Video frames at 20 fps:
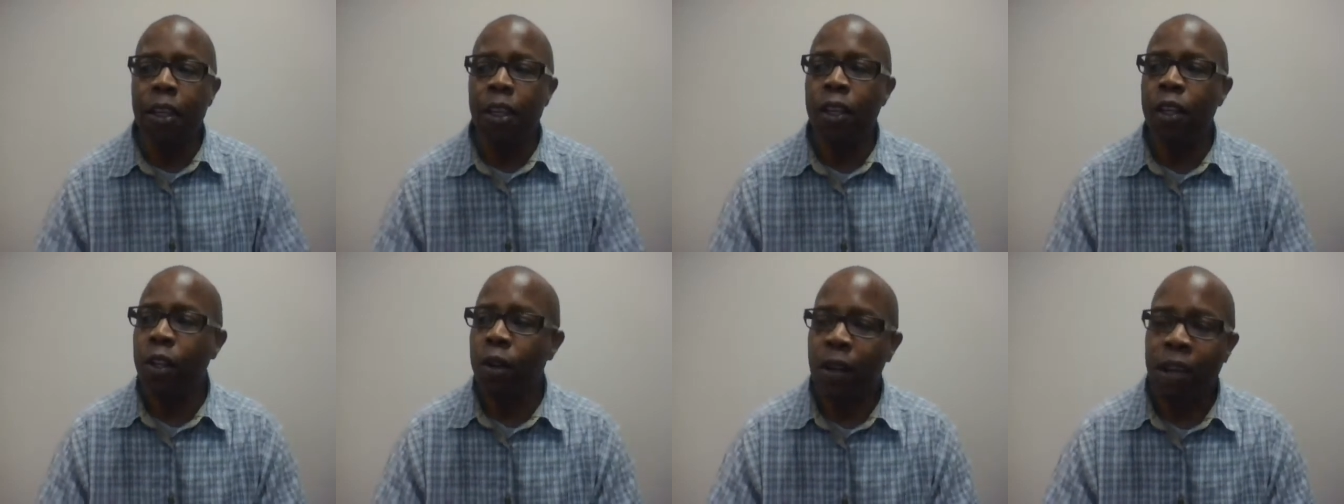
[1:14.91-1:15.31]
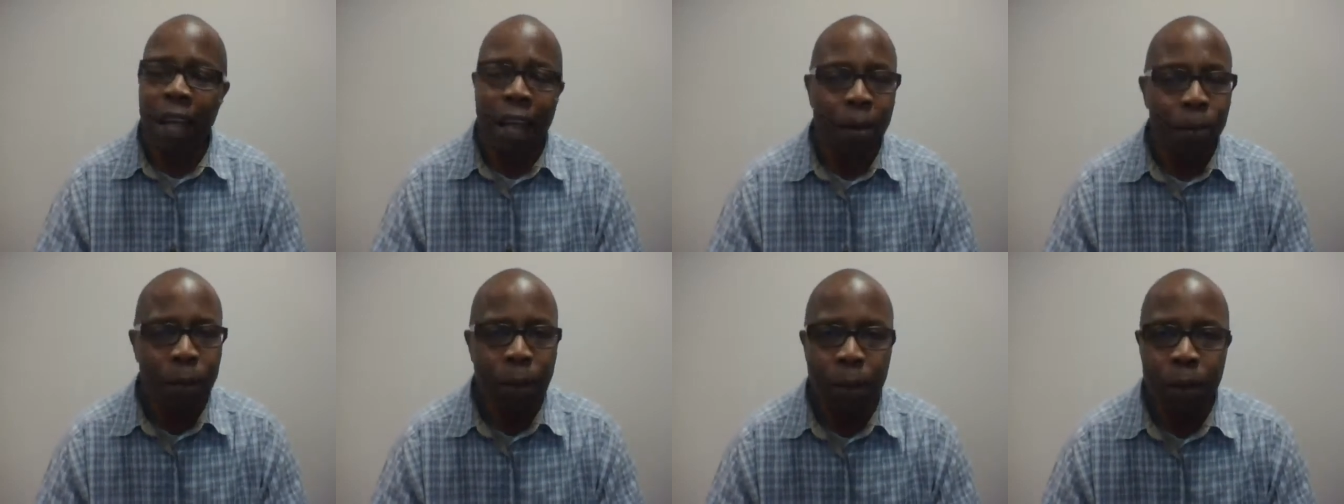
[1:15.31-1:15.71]
you know, a
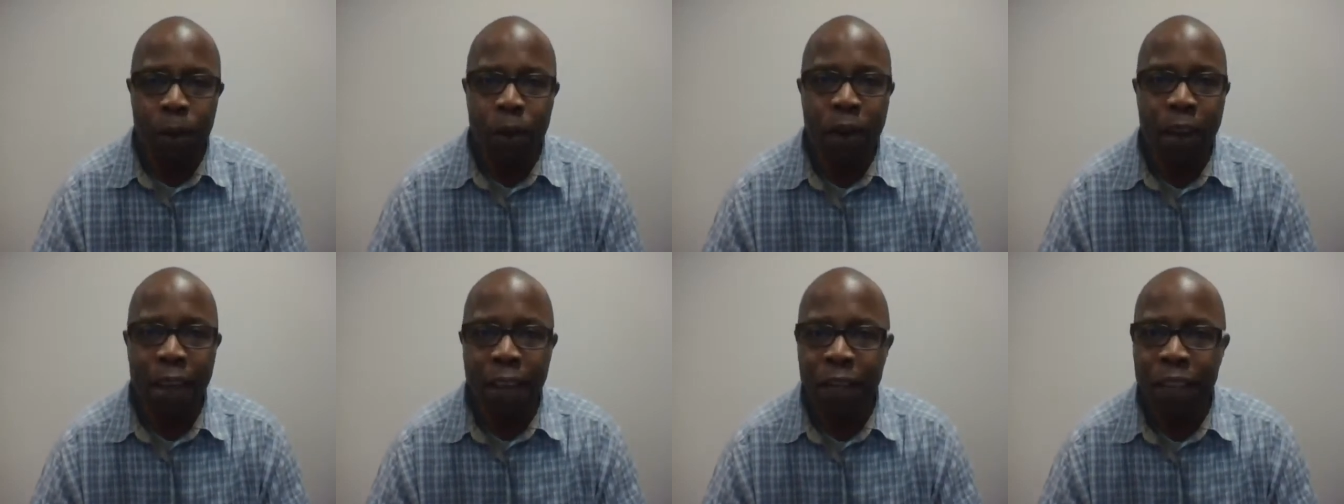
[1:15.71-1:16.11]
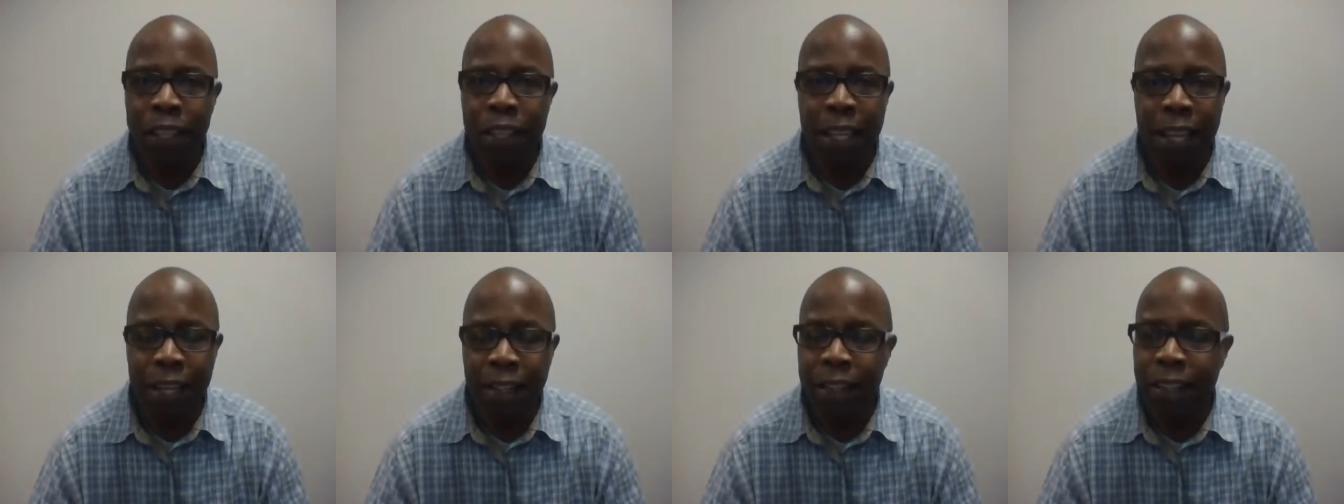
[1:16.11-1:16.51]
lot of people don't have the,
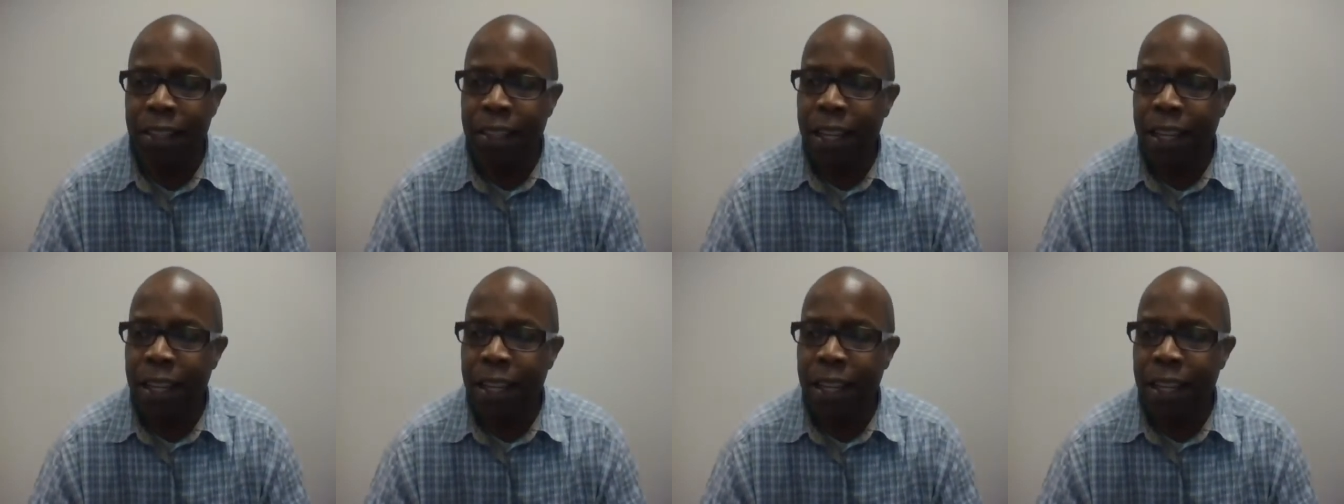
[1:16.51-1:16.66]
t- the